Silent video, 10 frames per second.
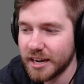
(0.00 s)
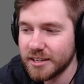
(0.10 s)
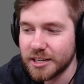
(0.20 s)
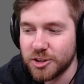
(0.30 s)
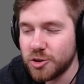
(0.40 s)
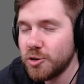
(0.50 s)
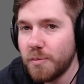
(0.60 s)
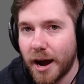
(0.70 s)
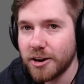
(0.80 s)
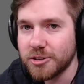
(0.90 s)
and like you
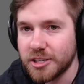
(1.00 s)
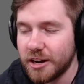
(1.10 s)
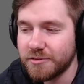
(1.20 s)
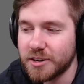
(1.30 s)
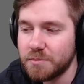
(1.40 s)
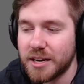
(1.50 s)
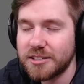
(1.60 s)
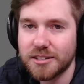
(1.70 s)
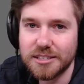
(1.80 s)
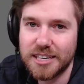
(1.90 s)
by yourself could
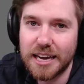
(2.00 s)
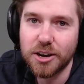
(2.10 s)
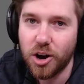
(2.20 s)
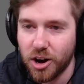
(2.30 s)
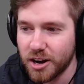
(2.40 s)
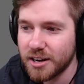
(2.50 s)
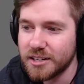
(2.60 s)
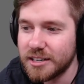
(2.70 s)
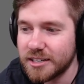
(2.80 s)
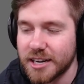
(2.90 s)
basically take on
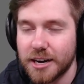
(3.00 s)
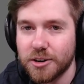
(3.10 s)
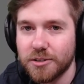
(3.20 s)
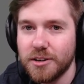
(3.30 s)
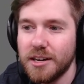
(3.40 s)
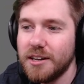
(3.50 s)
an entire